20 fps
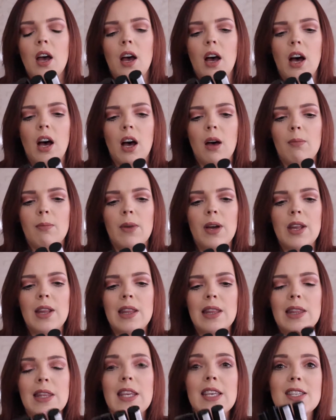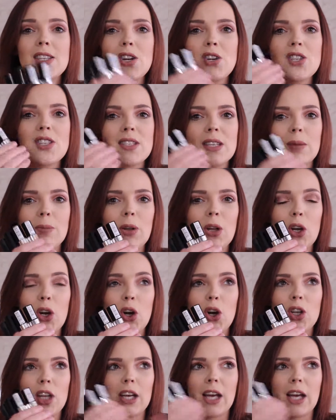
Um, these are similar.